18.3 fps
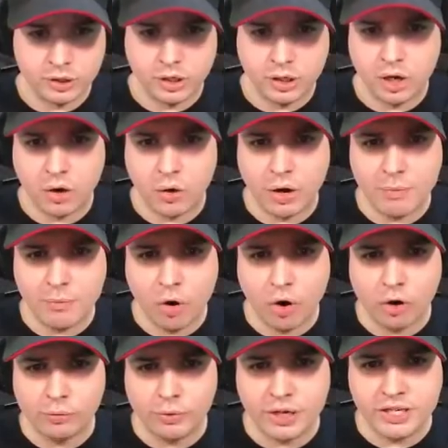Oh, I'm
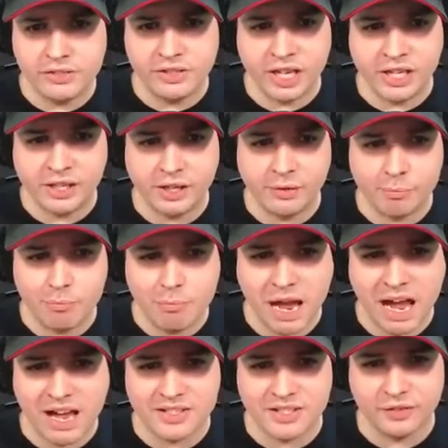already taking
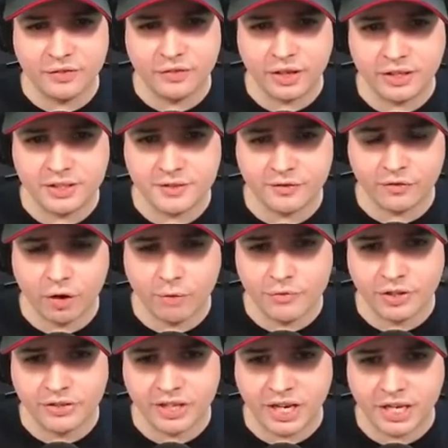massive hits from
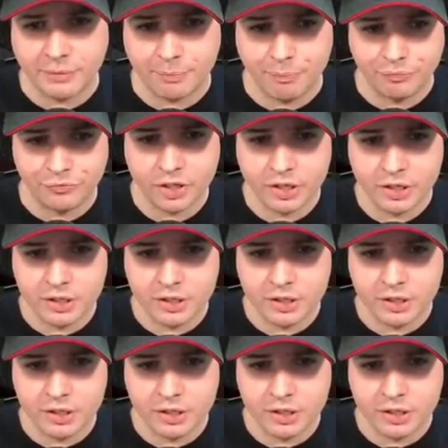the Titan.